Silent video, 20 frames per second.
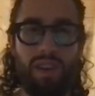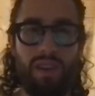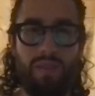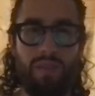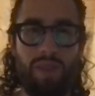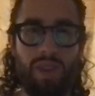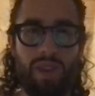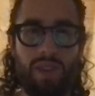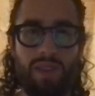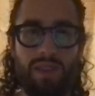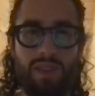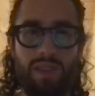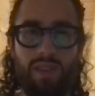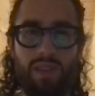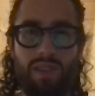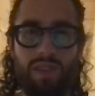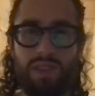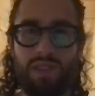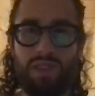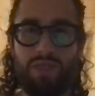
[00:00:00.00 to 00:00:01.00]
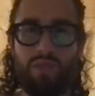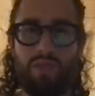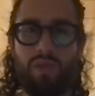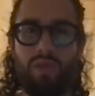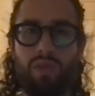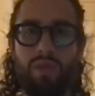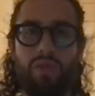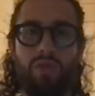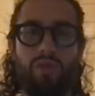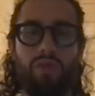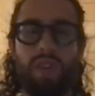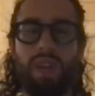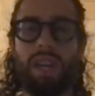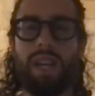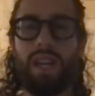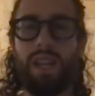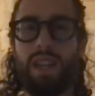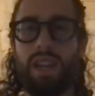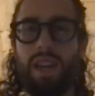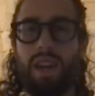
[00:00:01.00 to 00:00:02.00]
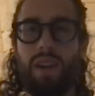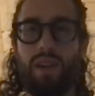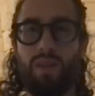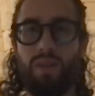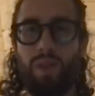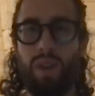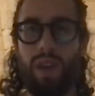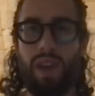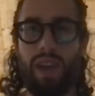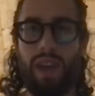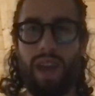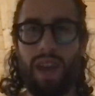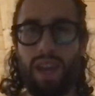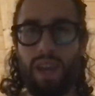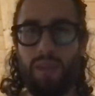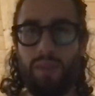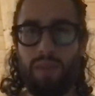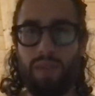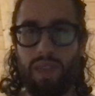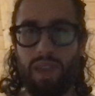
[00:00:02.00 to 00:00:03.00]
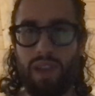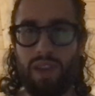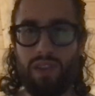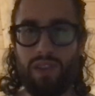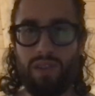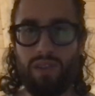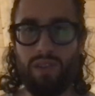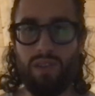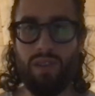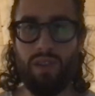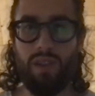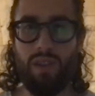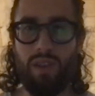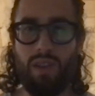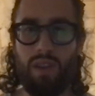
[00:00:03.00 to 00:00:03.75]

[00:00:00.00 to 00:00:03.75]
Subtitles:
because the cost just will greatly outweigh any potential